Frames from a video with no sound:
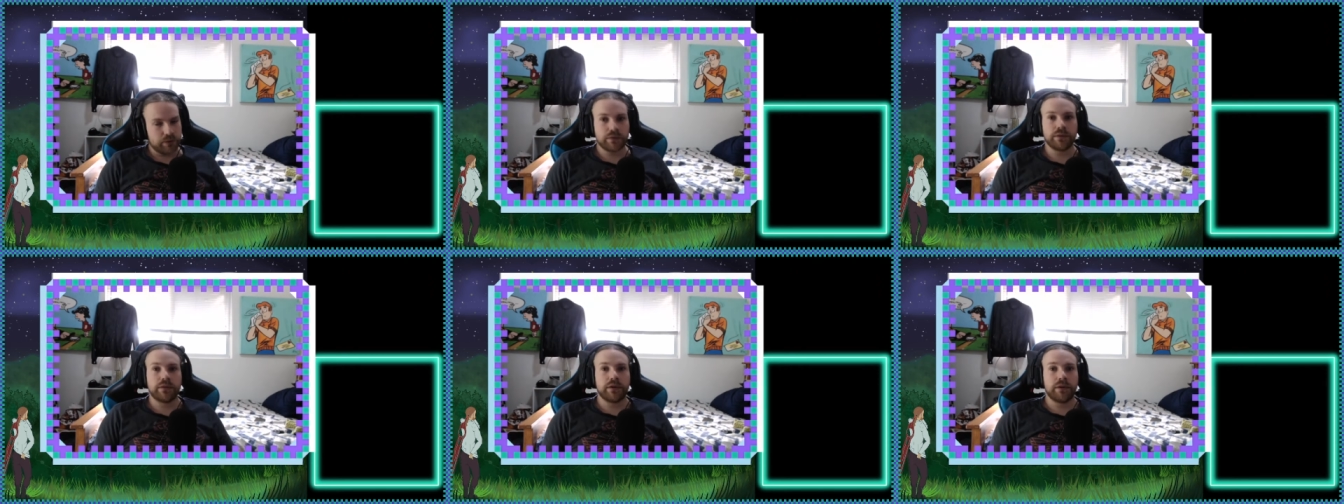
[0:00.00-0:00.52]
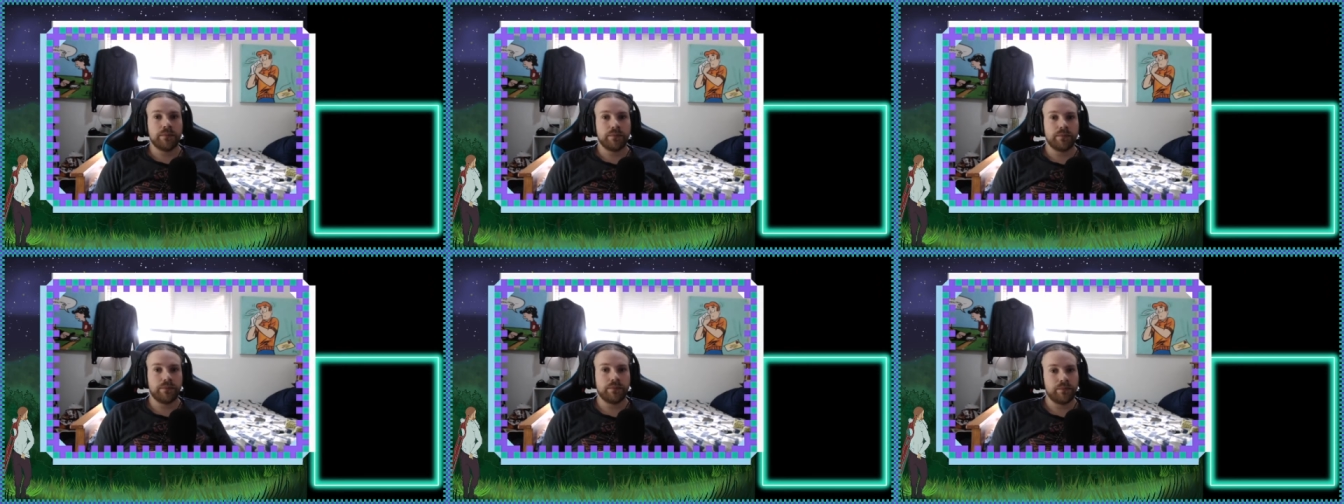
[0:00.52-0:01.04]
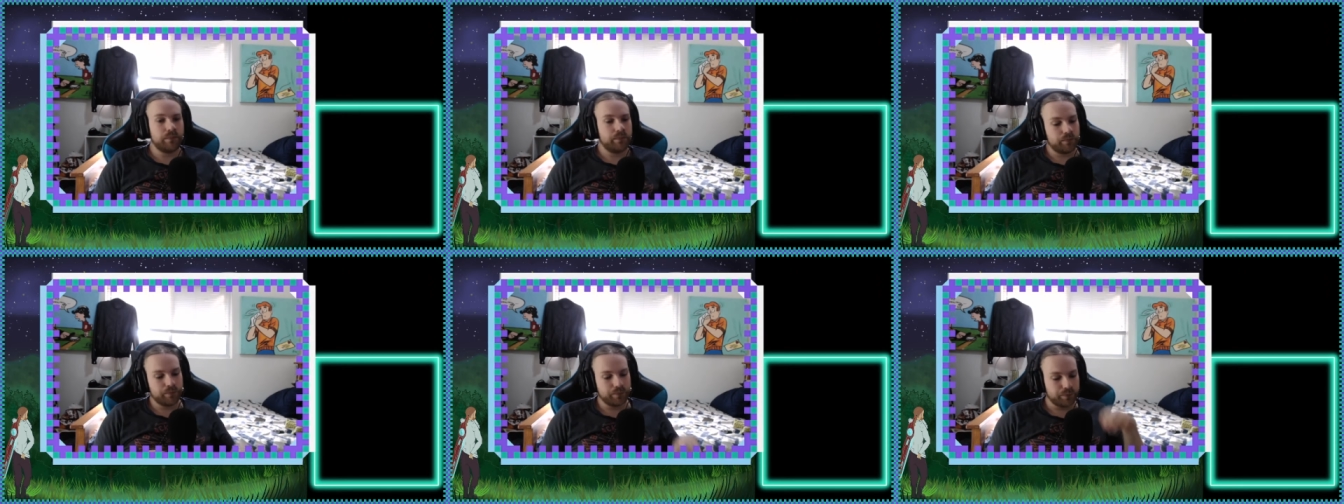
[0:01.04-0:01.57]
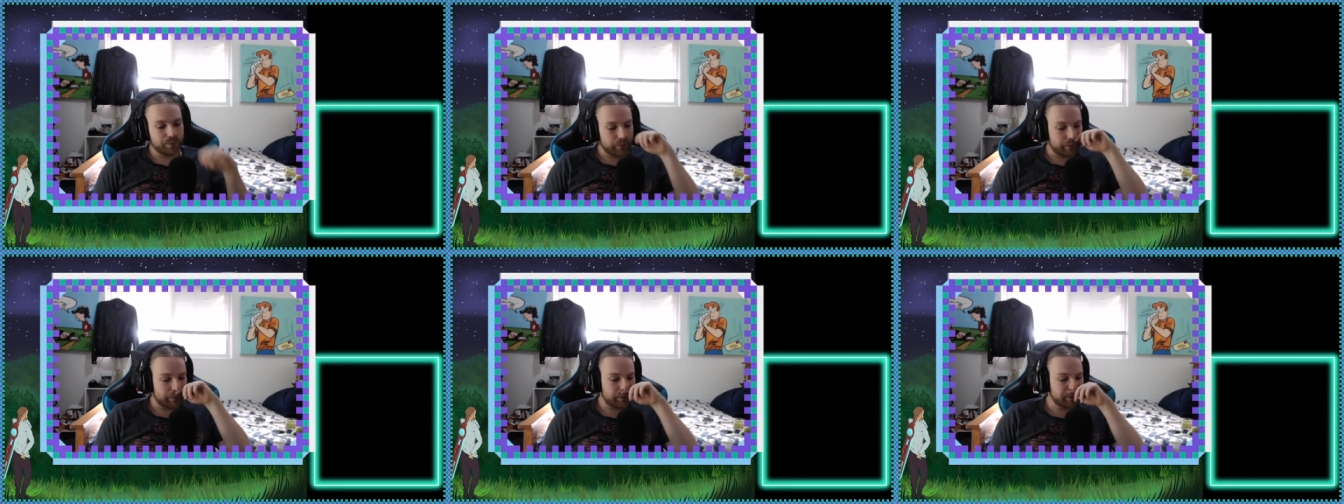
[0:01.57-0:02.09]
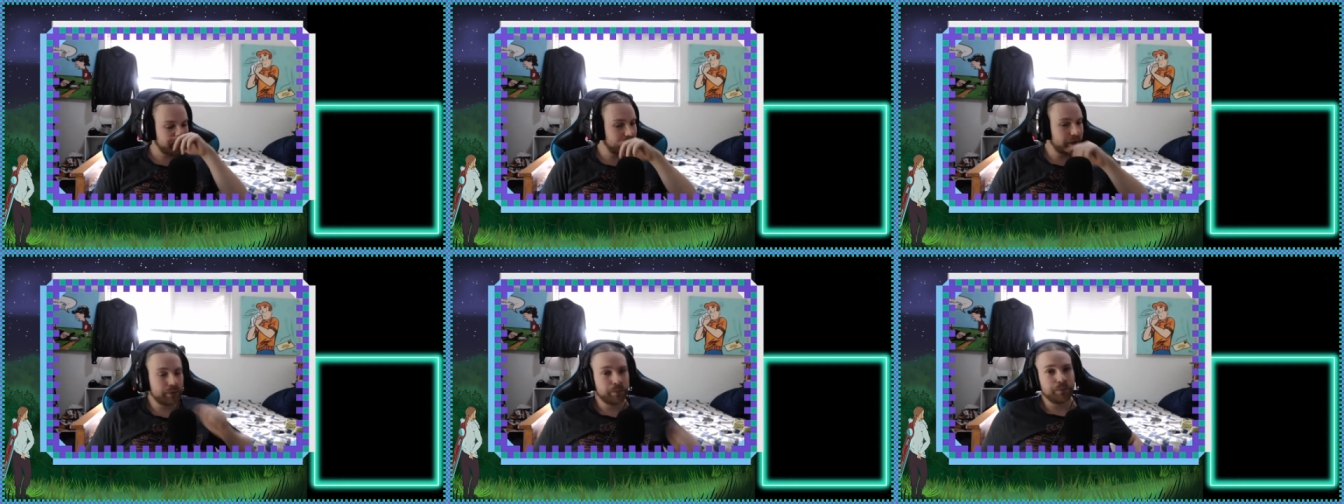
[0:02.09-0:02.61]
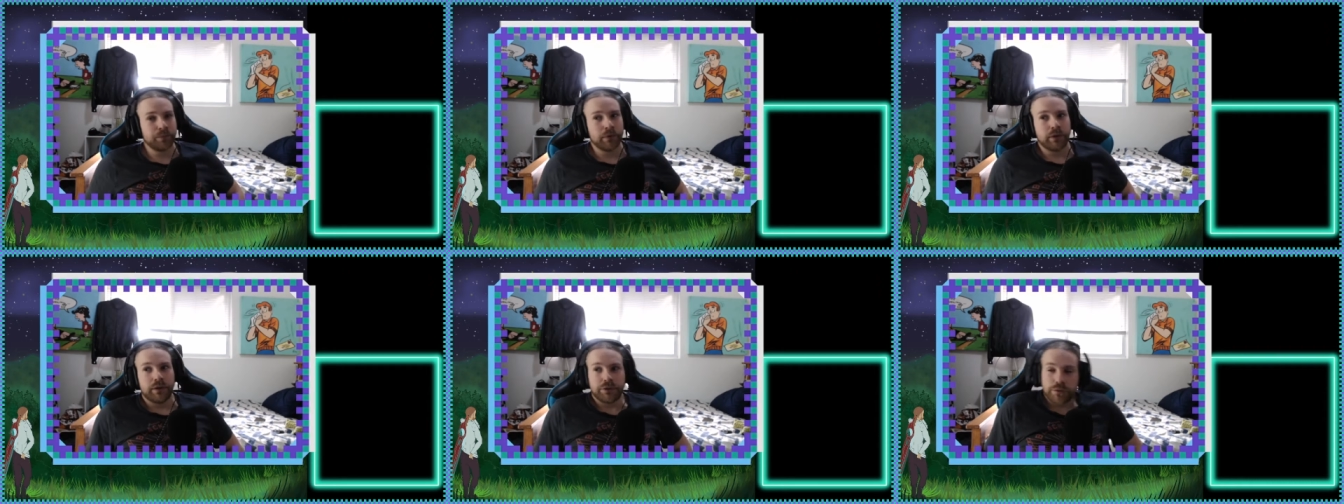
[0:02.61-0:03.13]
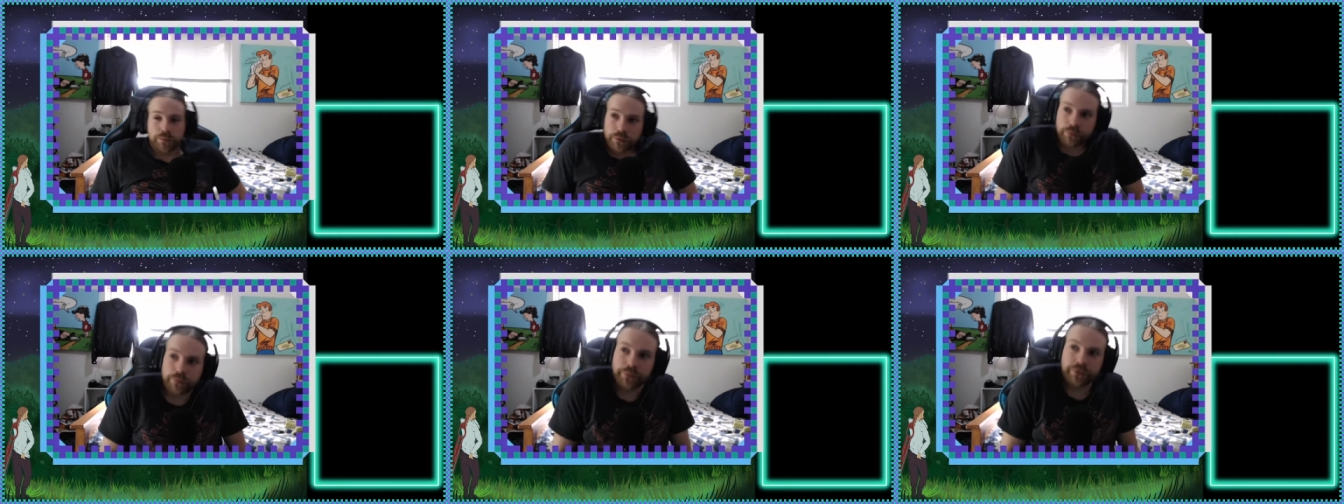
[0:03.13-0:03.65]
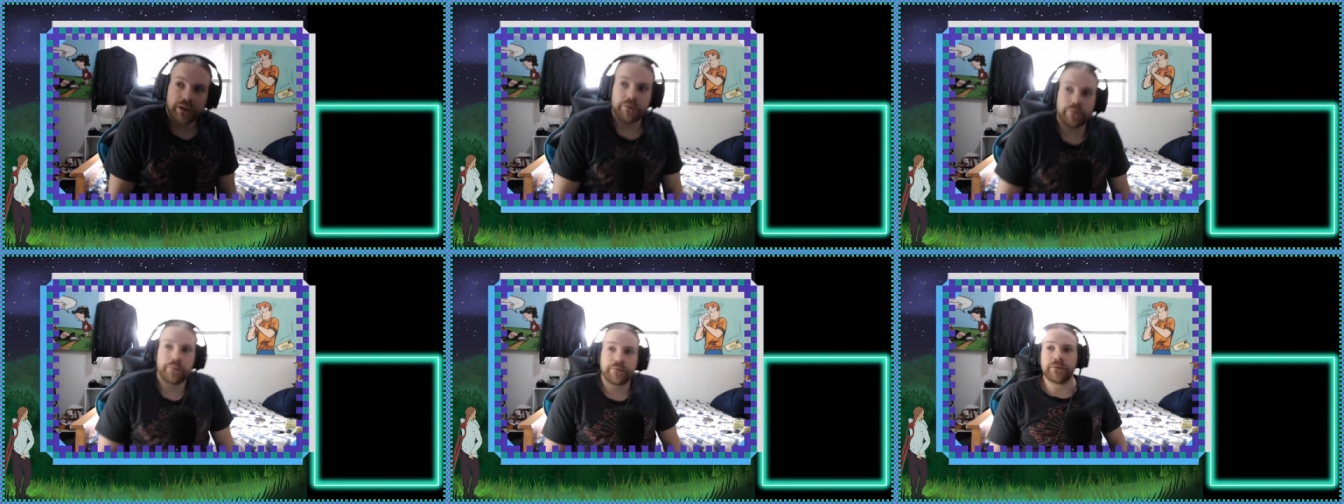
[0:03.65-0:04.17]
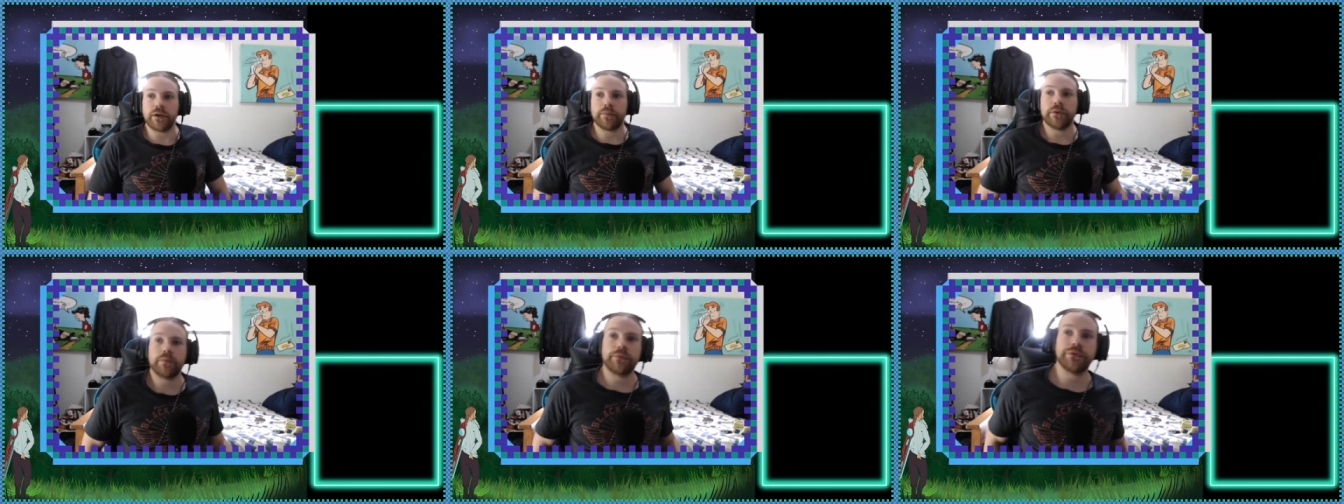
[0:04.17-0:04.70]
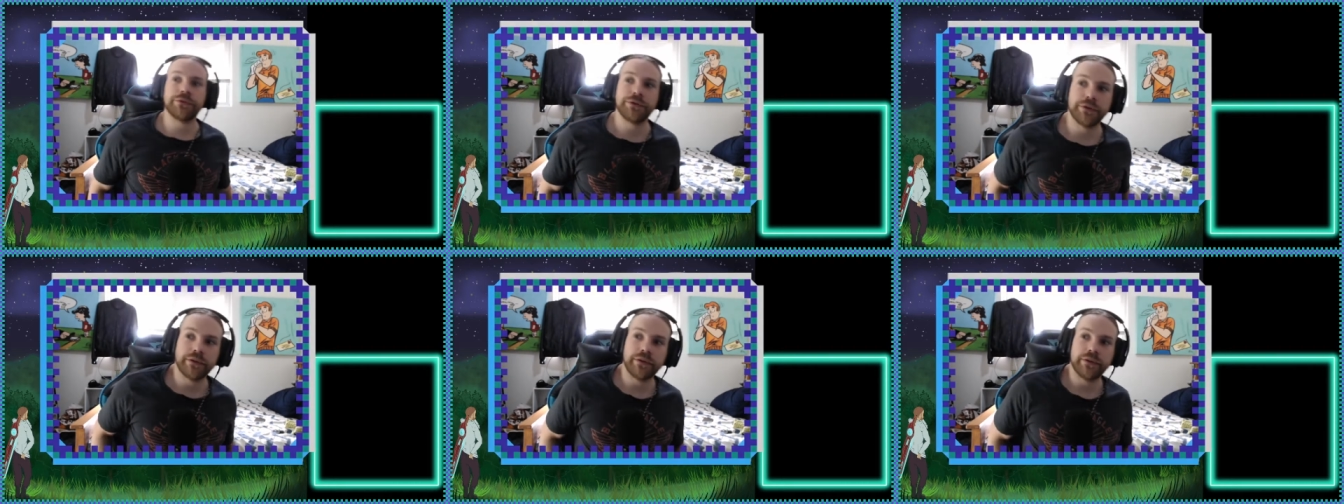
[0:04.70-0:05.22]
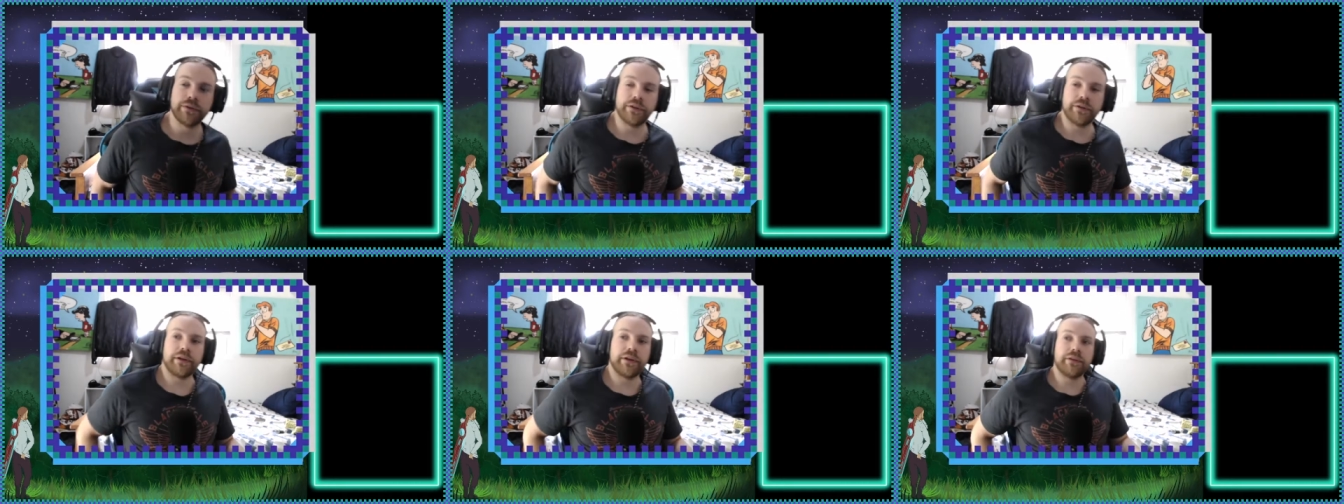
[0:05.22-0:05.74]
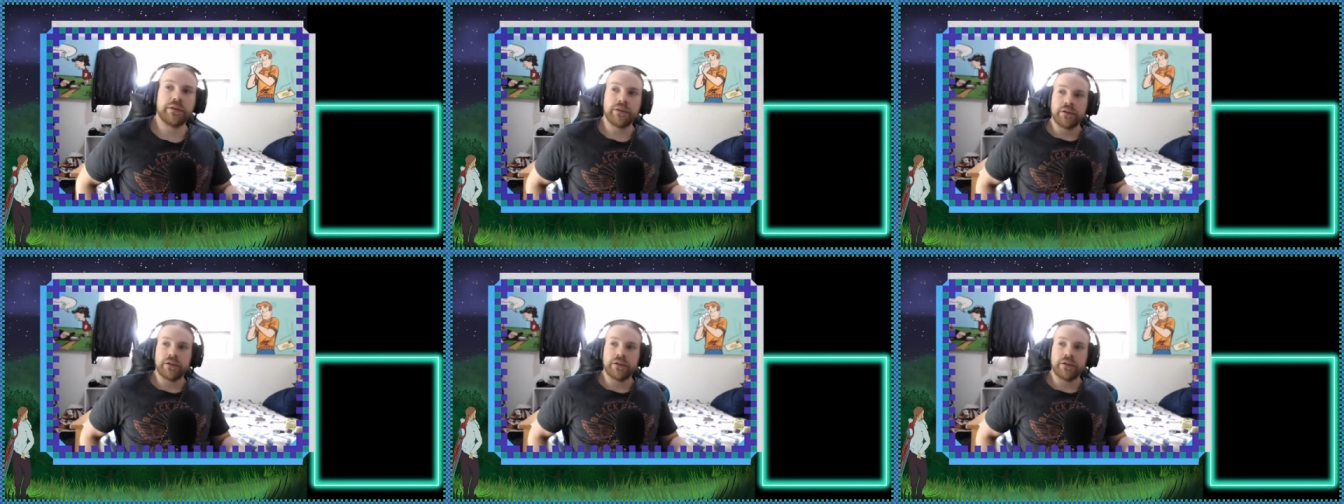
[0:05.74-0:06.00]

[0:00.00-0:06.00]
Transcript: So yeah, that's okay. Should probably have far better posture than that.